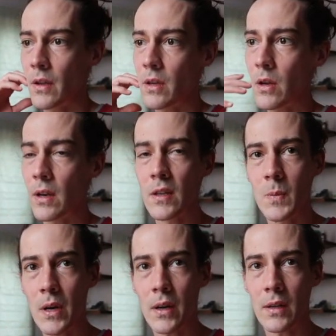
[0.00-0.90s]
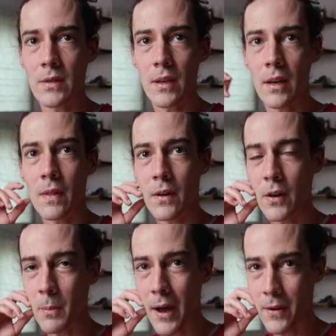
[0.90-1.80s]
that you can experience it and learn
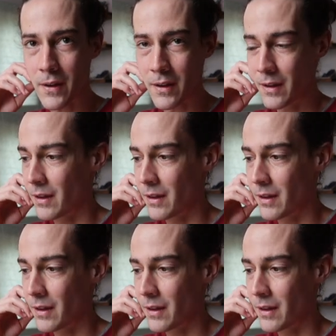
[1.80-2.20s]
about it.